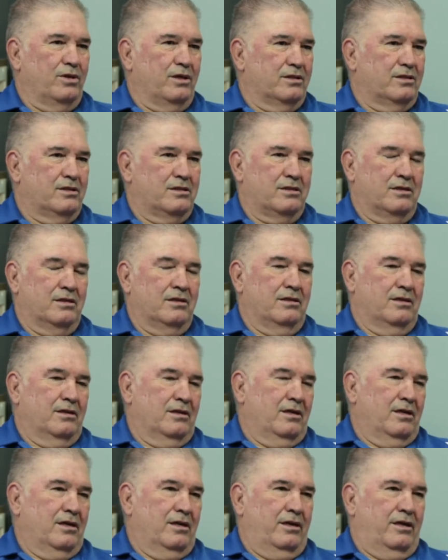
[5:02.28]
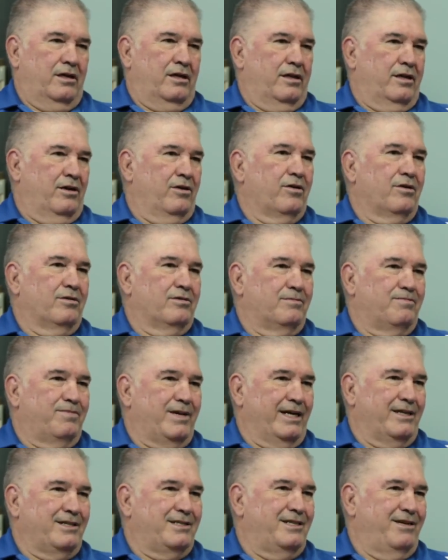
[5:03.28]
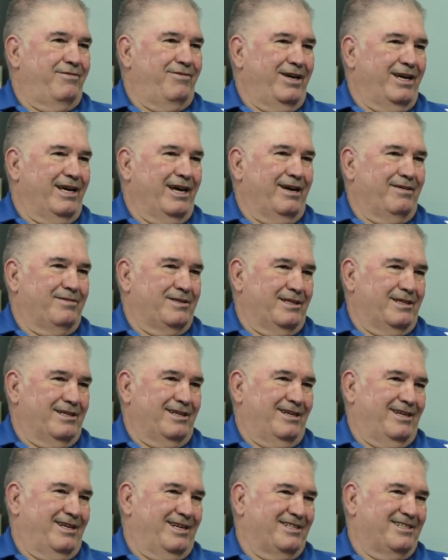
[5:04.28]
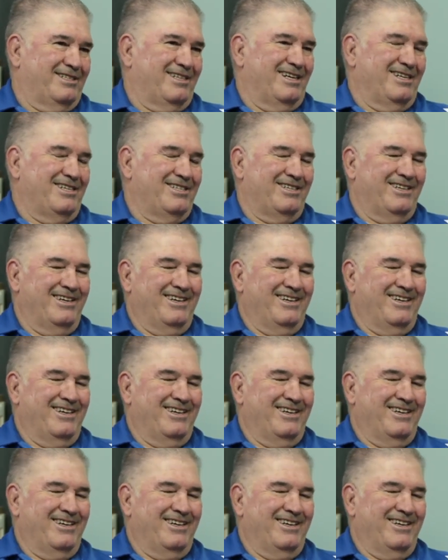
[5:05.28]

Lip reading: it's, you know, they're not on playing TV games as such.